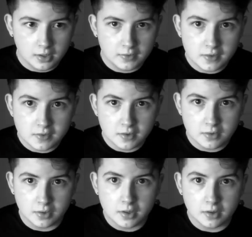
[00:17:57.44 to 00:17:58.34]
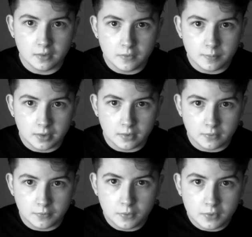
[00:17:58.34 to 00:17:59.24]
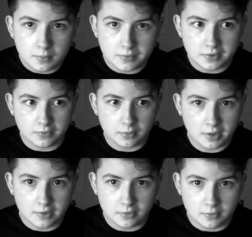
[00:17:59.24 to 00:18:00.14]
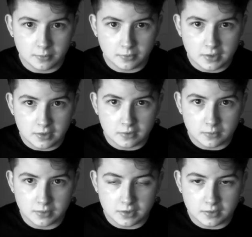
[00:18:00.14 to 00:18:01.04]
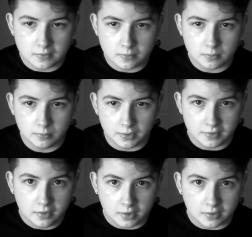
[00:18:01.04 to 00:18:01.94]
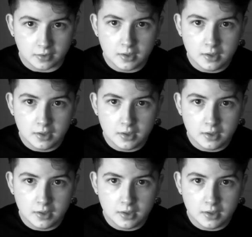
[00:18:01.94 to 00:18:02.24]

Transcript: Since surgery, I've been forcing myself to wear extra small t-shirts, which is my size,